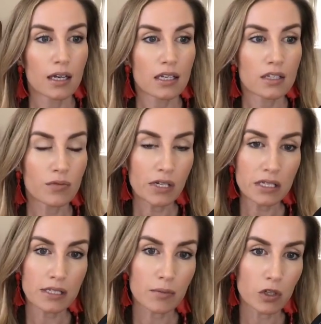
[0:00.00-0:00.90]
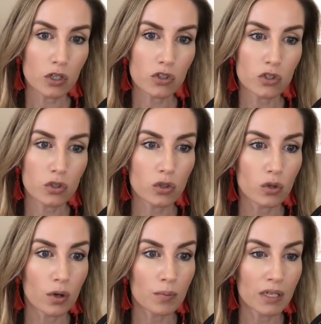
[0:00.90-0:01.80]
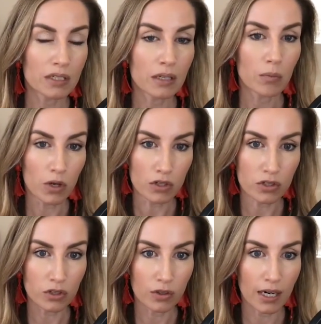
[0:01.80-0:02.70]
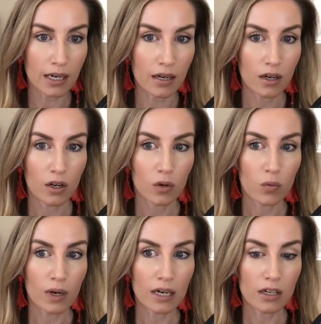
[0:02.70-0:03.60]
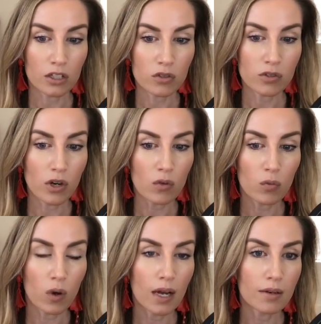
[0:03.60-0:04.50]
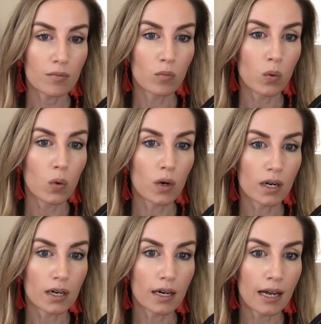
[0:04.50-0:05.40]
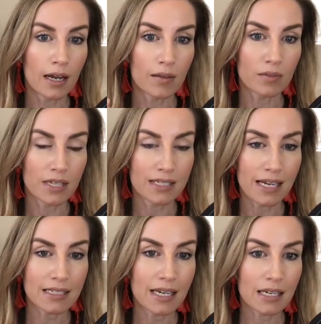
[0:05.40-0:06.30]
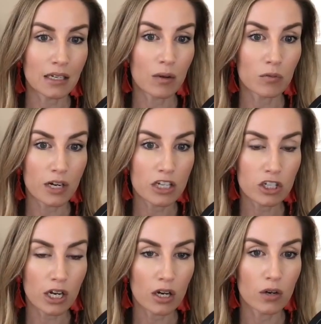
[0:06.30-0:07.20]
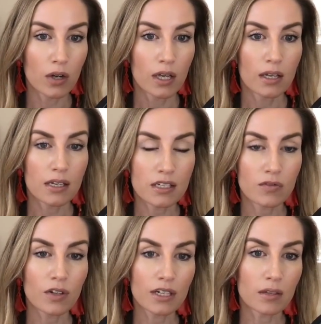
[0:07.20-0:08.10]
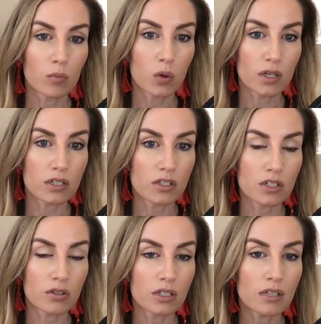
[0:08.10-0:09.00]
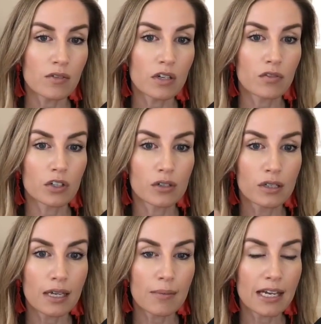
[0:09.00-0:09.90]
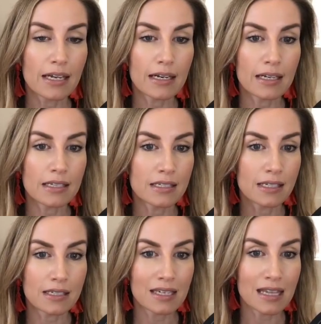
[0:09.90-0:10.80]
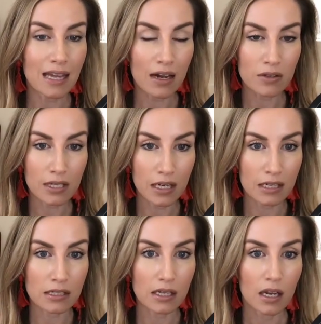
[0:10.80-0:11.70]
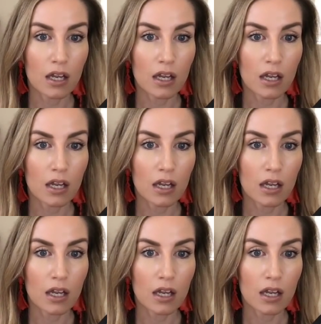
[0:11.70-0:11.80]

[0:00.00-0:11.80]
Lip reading: it's very similar to building personal credit where you don't want more, the debt to income ratio is very important. So even if your limit is 60,000,